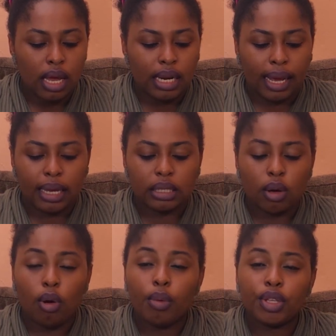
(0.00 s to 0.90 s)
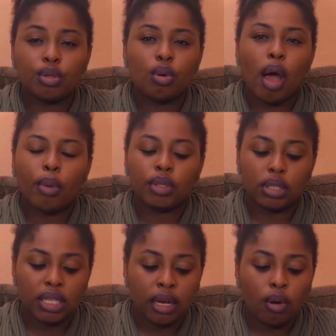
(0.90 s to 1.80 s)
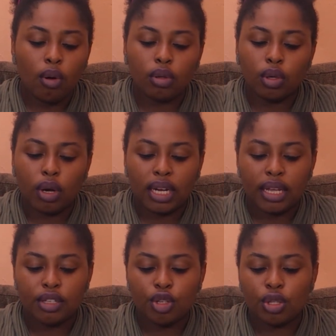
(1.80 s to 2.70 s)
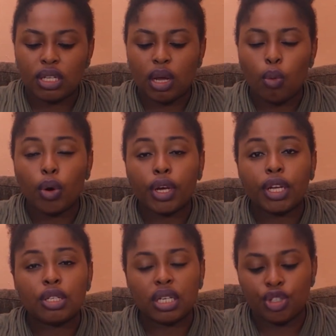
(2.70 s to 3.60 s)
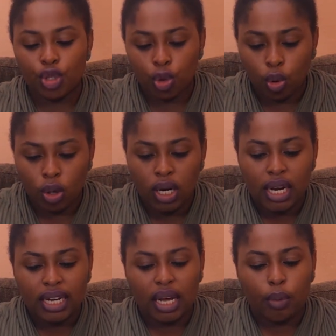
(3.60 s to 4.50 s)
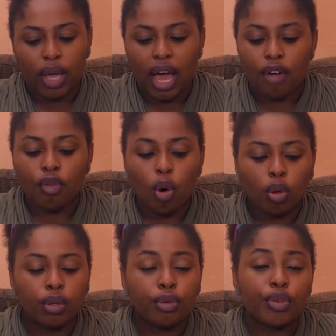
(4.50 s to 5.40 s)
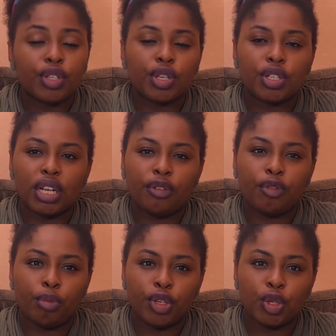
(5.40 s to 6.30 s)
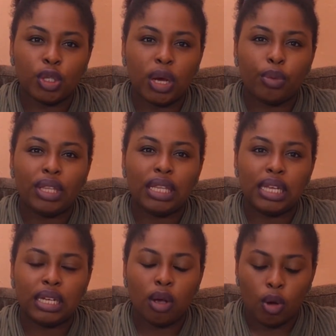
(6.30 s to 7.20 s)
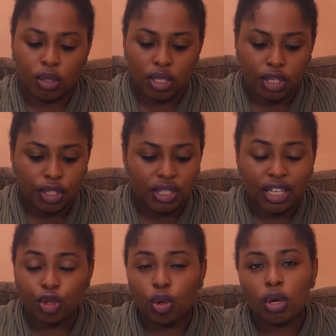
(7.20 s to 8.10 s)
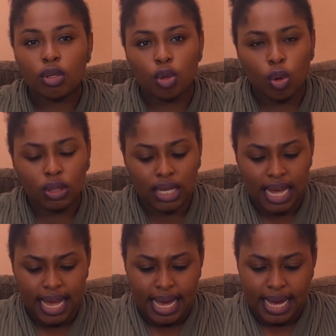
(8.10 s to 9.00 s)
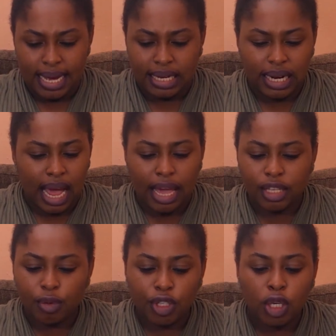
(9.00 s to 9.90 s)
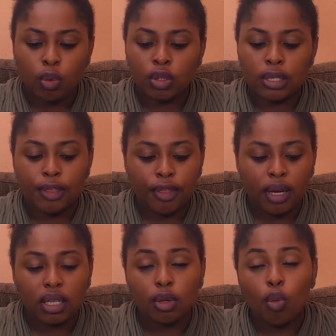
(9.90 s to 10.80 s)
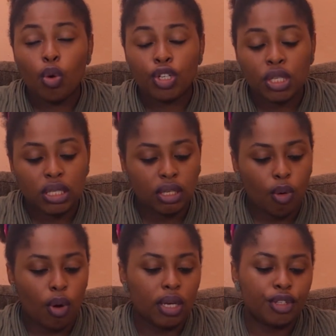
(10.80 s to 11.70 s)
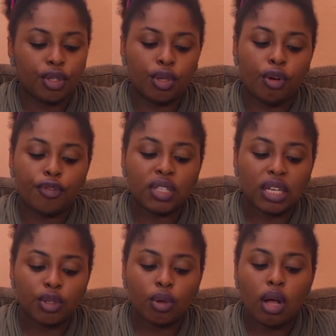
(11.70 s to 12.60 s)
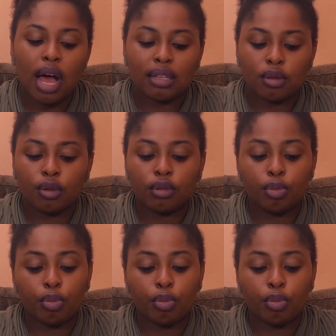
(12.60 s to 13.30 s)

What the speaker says: like I always do, I want to thank all the organizations that are working to ensure that we have all the research and information that we need concerning sexual assault. And I especially want to thank the Washington Coalition of Sexual Assault